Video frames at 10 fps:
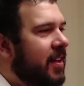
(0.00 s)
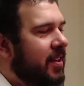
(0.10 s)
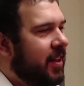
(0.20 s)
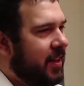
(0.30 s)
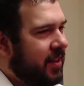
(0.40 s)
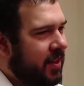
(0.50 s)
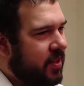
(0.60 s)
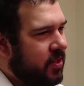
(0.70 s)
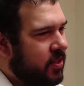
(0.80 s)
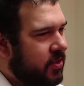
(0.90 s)
Like,
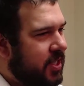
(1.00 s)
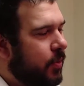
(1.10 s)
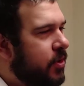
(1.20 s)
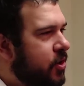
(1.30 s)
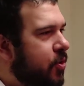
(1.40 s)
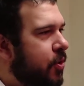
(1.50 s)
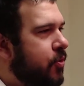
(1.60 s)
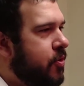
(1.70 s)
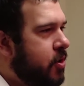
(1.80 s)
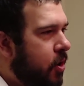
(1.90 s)
there's someone in the corner who
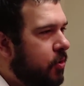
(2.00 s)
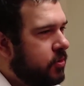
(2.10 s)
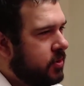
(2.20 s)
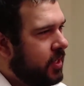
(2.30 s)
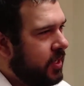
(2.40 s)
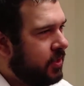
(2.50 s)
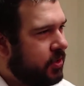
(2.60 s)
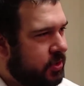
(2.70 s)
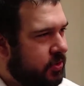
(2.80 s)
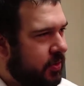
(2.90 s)
knows the
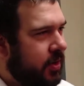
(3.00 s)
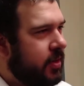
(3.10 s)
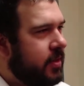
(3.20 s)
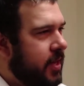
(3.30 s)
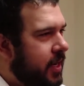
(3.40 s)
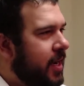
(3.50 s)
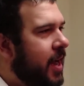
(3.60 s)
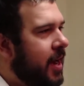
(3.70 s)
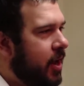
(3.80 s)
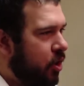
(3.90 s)
industry that can
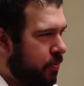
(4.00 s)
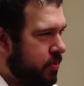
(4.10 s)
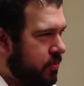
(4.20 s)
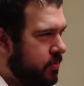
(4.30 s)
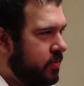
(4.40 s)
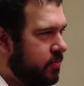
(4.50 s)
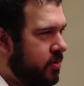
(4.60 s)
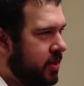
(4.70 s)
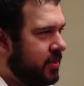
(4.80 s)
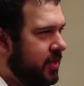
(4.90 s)
kind of help you through the
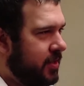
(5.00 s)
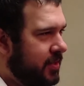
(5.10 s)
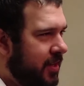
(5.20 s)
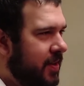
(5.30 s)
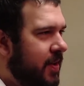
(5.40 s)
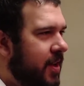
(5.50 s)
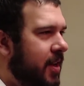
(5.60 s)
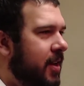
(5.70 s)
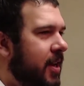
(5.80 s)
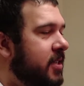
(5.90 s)
process.
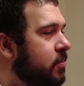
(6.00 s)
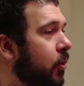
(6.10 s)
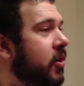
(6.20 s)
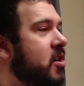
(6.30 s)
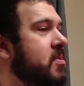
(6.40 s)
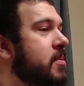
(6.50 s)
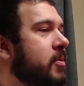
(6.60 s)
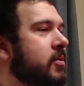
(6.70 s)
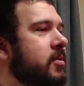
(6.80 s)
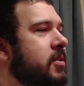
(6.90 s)
And that's important. And
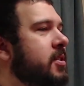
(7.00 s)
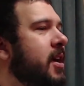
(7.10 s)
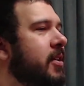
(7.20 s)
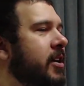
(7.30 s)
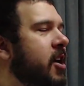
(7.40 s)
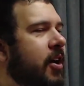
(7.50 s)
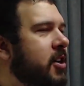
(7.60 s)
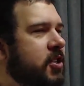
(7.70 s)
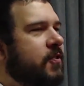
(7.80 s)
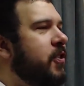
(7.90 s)
people kind of like, oh, I can
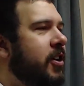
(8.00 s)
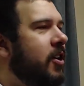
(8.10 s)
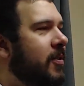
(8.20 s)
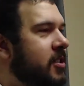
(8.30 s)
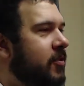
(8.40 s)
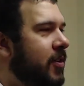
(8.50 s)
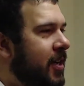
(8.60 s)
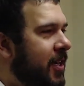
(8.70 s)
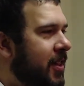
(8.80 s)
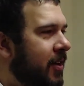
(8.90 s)
just figure it out myself when I
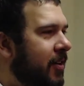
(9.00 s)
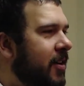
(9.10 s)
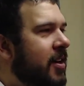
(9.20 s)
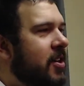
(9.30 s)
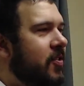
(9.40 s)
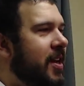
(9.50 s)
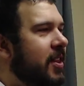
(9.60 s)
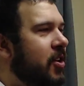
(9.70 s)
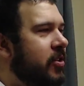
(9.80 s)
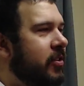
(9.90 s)
get there. And you get
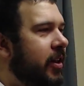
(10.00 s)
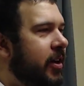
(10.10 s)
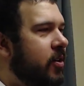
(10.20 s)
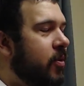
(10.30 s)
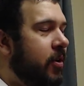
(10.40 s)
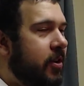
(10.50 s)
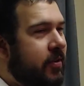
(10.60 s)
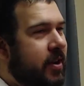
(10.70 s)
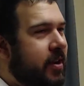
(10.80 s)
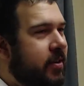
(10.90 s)
there and you're like, well,
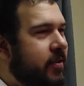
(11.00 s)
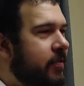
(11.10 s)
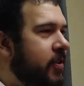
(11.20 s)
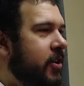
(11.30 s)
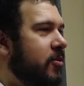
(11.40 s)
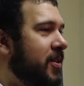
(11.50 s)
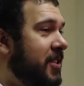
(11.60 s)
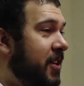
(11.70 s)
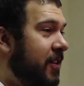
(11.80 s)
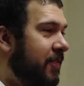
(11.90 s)
I forgot all my
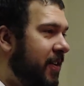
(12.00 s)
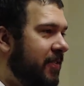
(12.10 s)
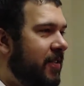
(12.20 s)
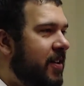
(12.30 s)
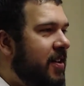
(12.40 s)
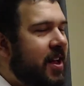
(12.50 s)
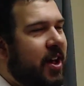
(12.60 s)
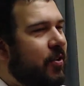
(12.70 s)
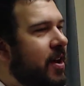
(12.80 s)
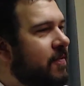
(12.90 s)
stuff. I
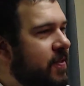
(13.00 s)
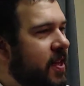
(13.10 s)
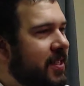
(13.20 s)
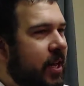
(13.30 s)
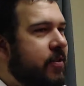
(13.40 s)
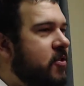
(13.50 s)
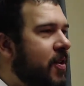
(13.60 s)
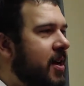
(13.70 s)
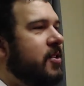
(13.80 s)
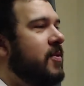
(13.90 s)
don't have this. I don't even know how
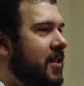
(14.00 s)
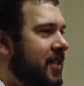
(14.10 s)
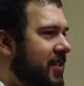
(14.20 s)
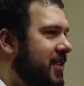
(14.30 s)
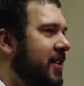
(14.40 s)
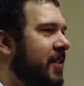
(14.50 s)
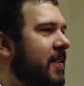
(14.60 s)
to do this. And